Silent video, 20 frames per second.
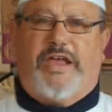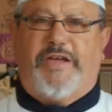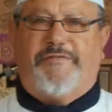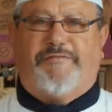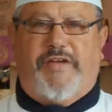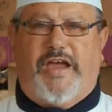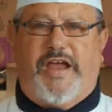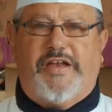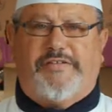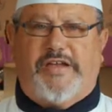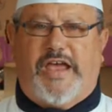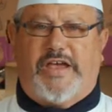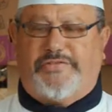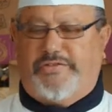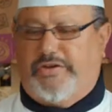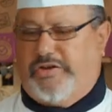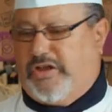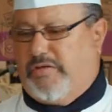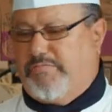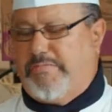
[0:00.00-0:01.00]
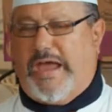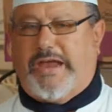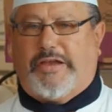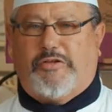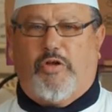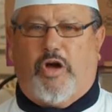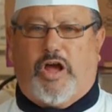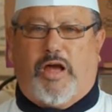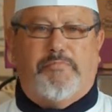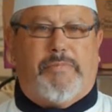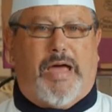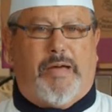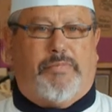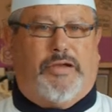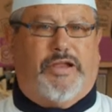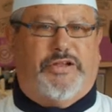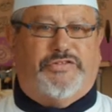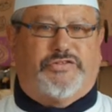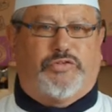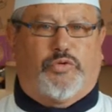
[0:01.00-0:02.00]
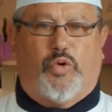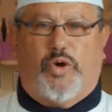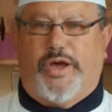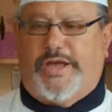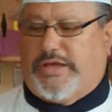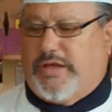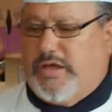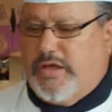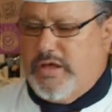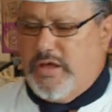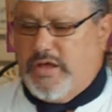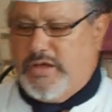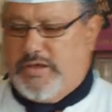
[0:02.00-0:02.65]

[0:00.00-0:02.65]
they're fantastic. You can make like a bubble and squeak,